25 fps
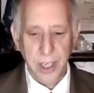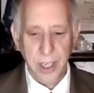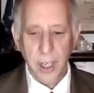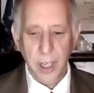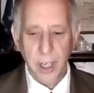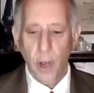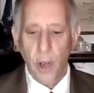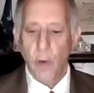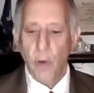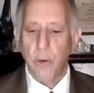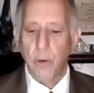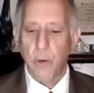
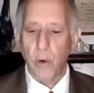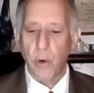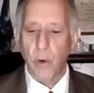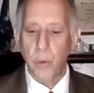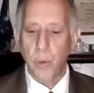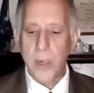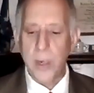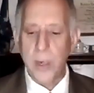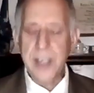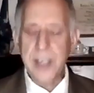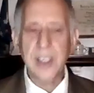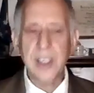For
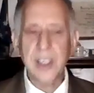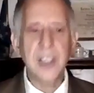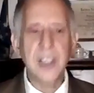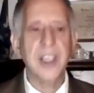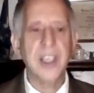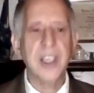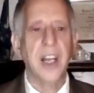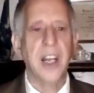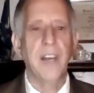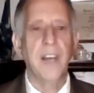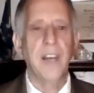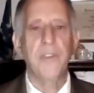reasons
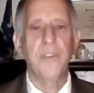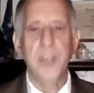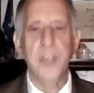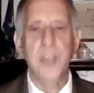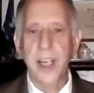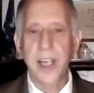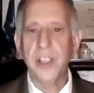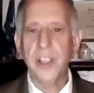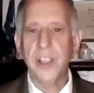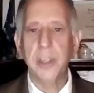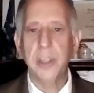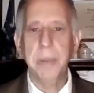that have
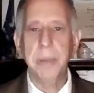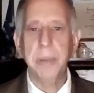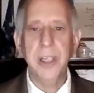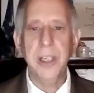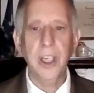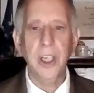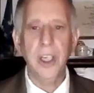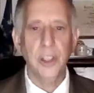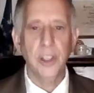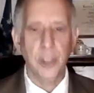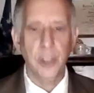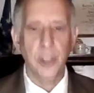yet to be
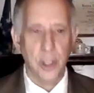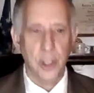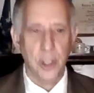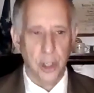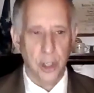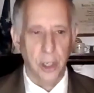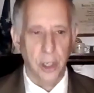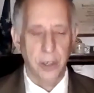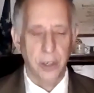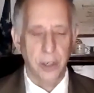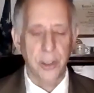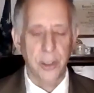
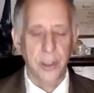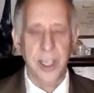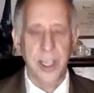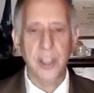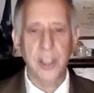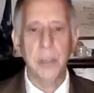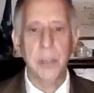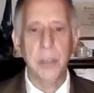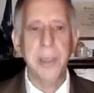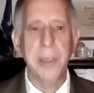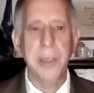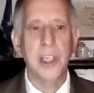understood, yet
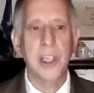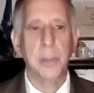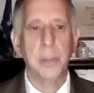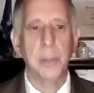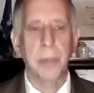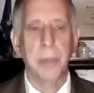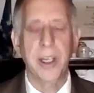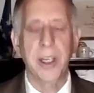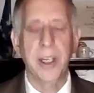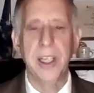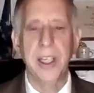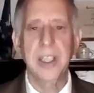to be
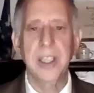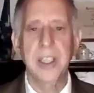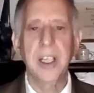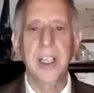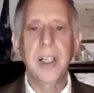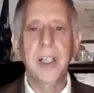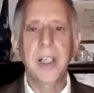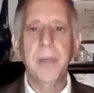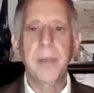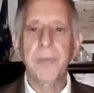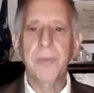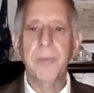explained,
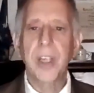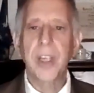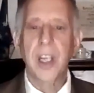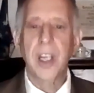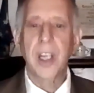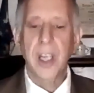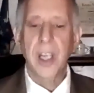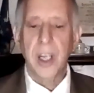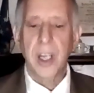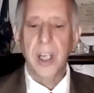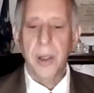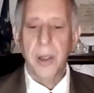
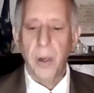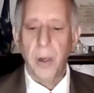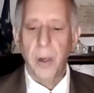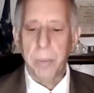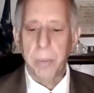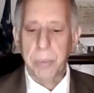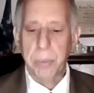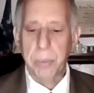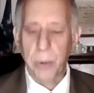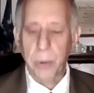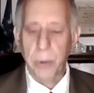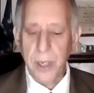
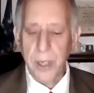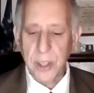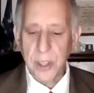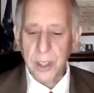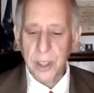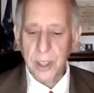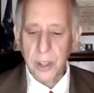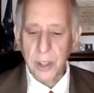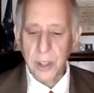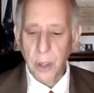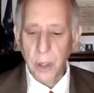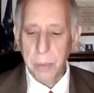
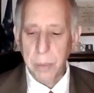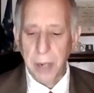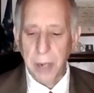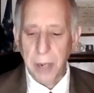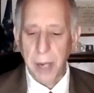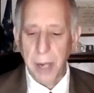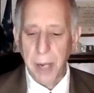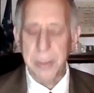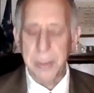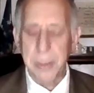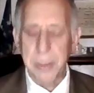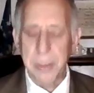President
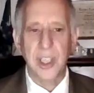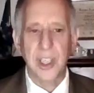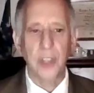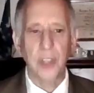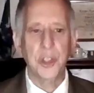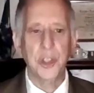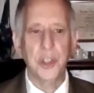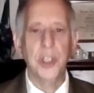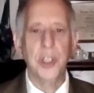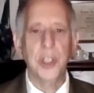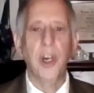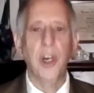Obama
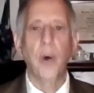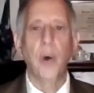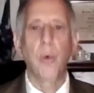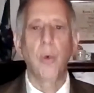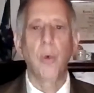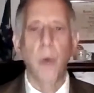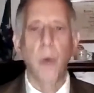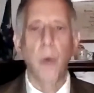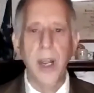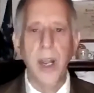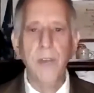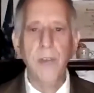tilted
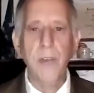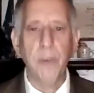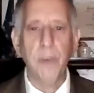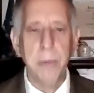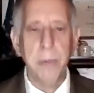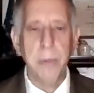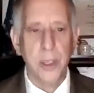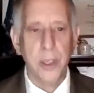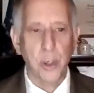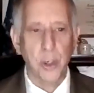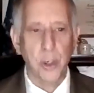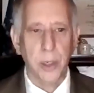away from
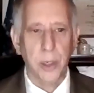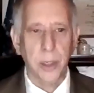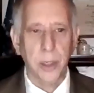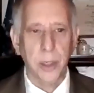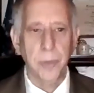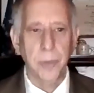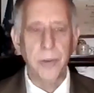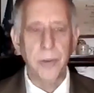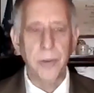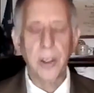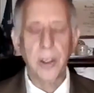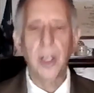Israel,
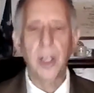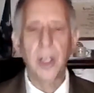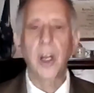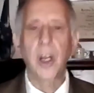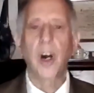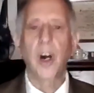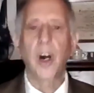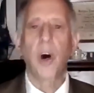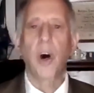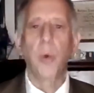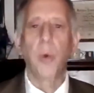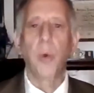
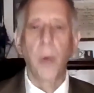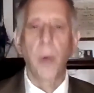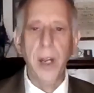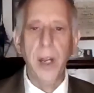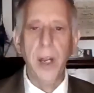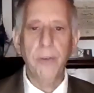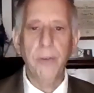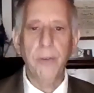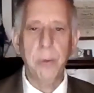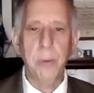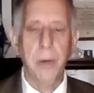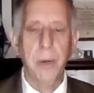away
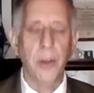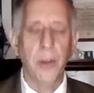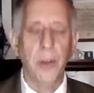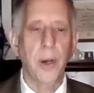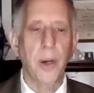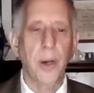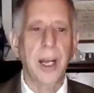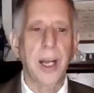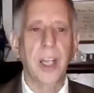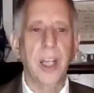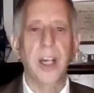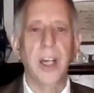from other
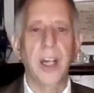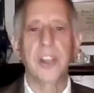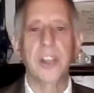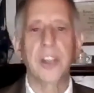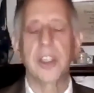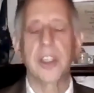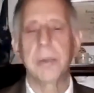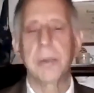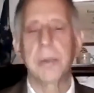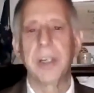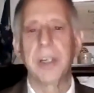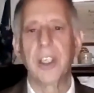allies in
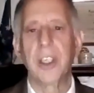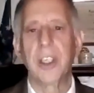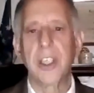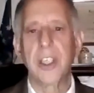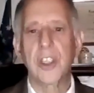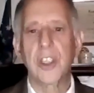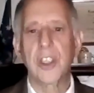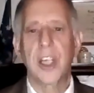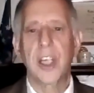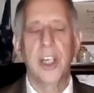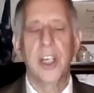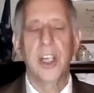the Middle
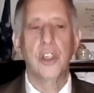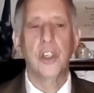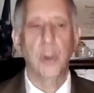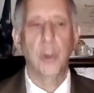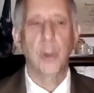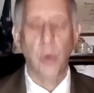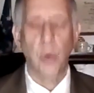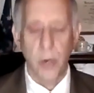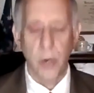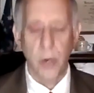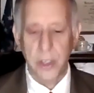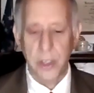East, and
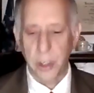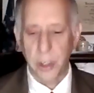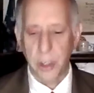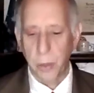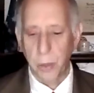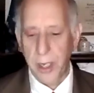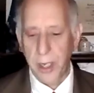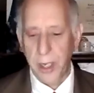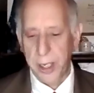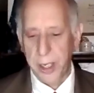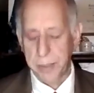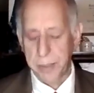towards
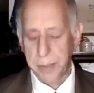Iran.